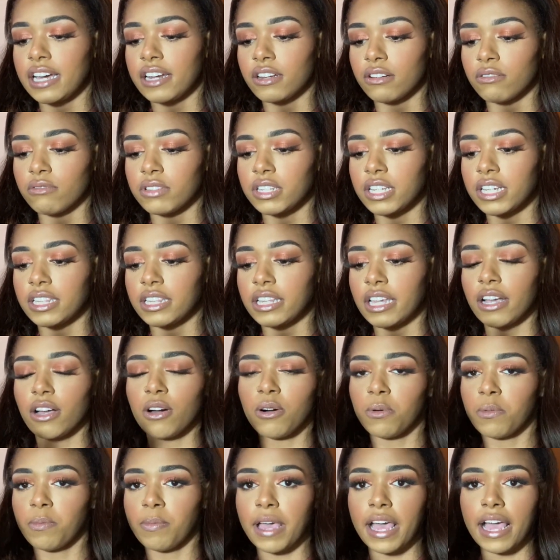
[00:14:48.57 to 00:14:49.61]
I don't think they
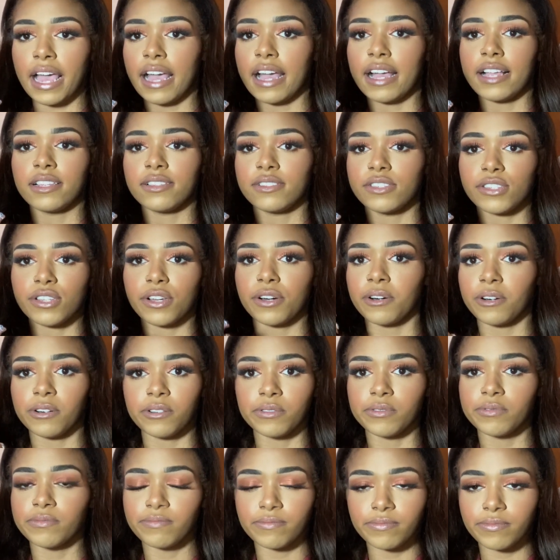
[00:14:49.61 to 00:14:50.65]
go bad.
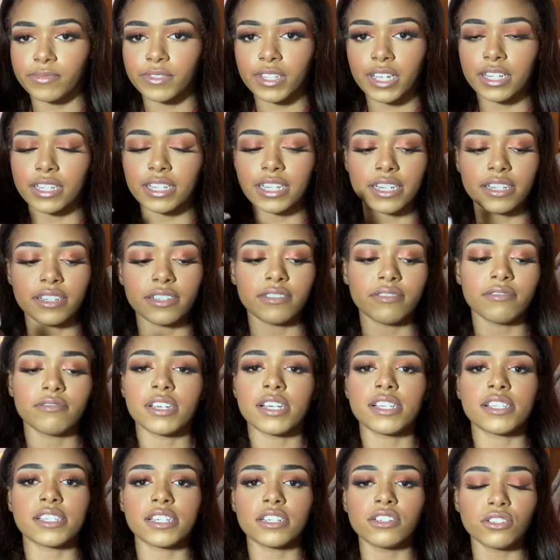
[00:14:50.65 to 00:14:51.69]
So again,
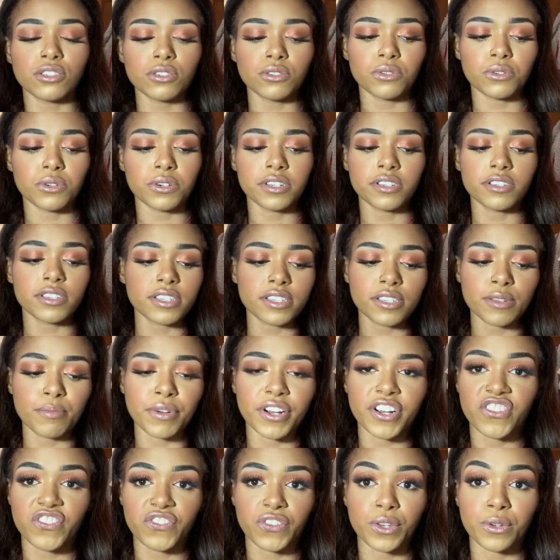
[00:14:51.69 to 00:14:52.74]
essential oil is the
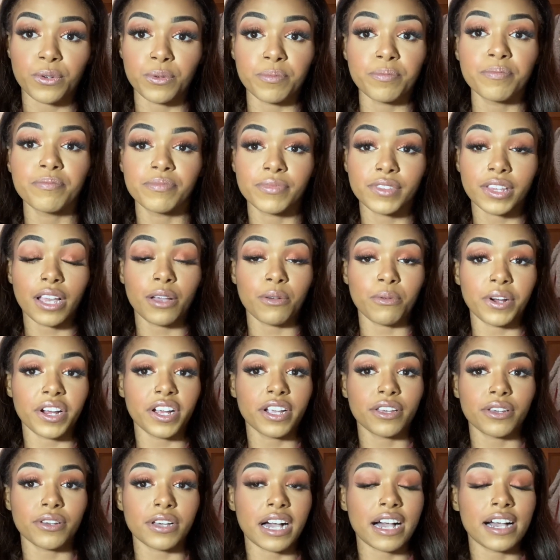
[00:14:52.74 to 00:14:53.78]
perfume. They work,
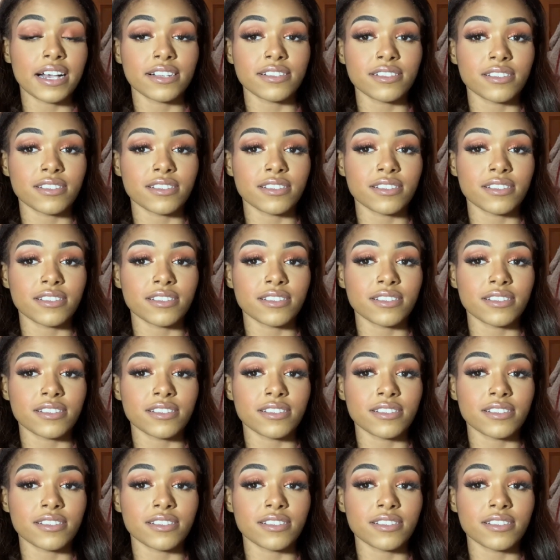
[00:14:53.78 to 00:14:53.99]
you guys.